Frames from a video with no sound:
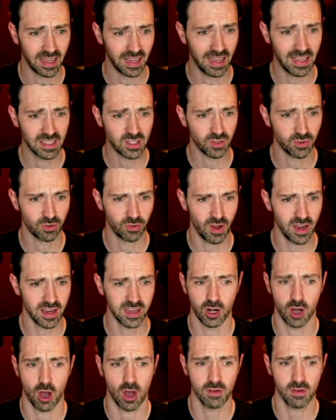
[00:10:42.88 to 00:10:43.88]
It's
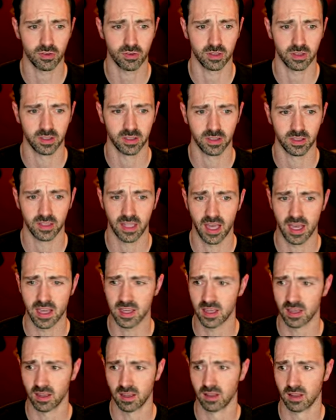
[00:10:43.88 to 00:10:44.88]
fucking awful.
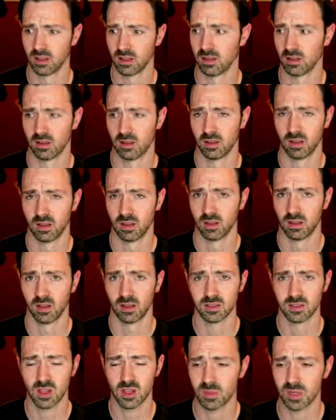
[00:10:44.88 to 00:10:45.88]
Like,
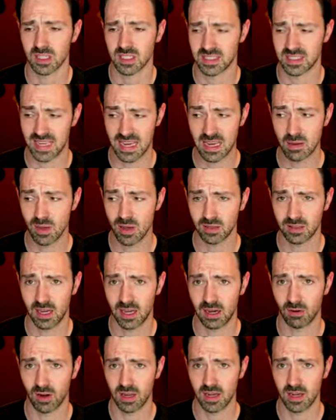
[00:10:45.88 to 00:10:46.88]
that's all I'm gonna say about
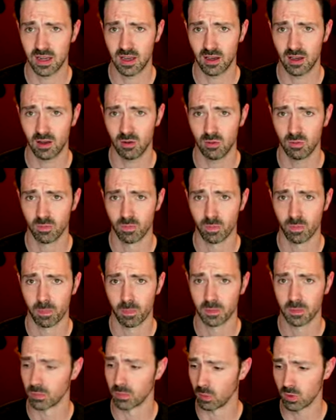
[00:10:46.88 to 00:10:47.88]
that right now,
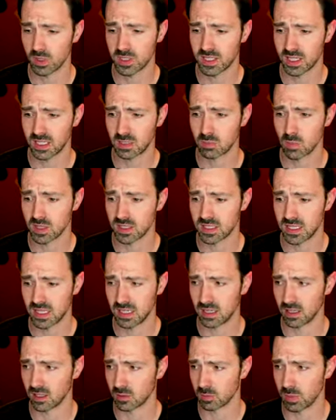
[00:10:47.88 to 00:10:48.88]
but we're six months
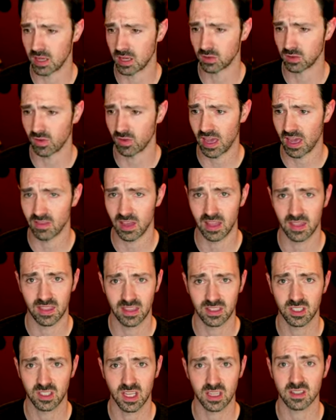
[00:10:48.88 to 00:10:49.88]
into this P S five and
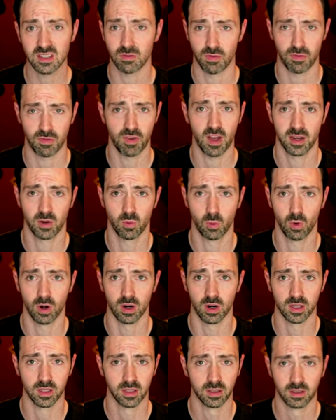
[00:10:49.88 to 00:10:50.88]
this doesn't fucking
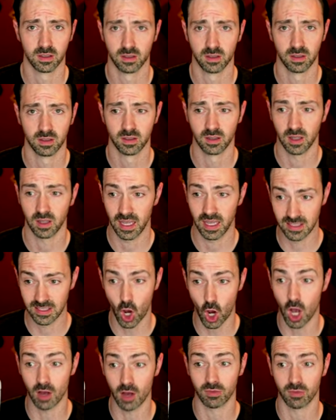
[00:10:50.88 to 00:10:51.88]
work. It's
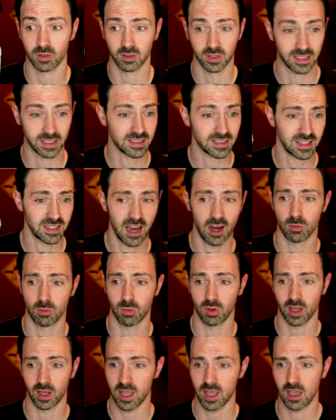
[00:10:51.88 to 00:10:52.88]
awful. It's
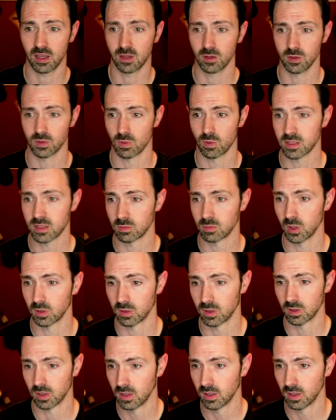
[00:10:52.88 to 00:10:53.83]
terrible. I can't use rest mode.